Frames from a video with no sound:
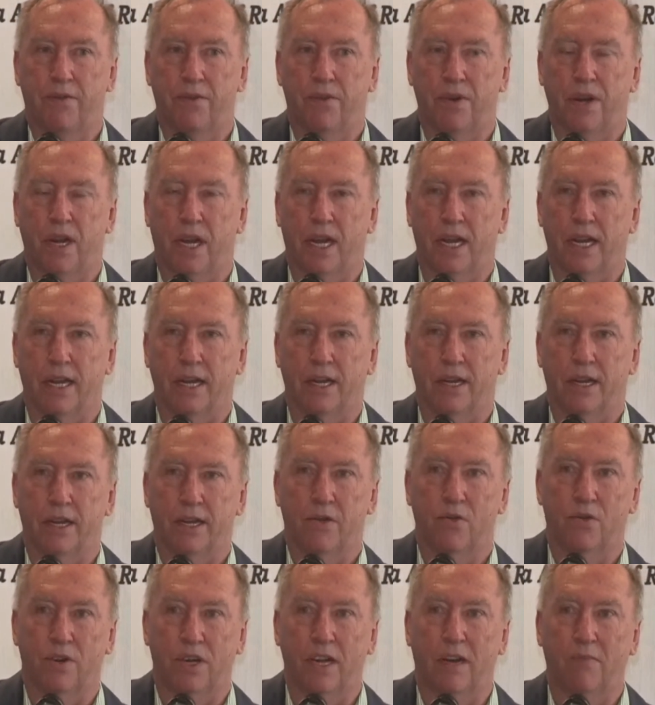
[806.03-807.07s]
you like,
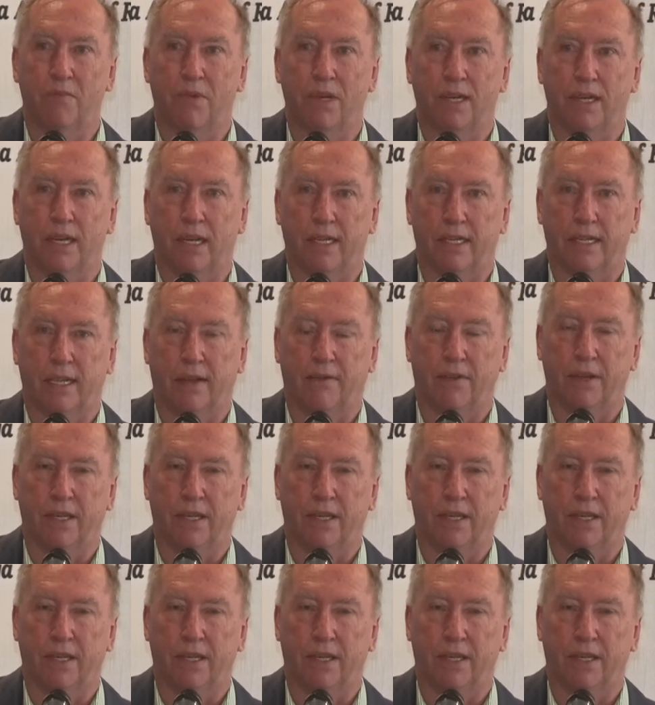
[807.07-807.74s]
or government does have a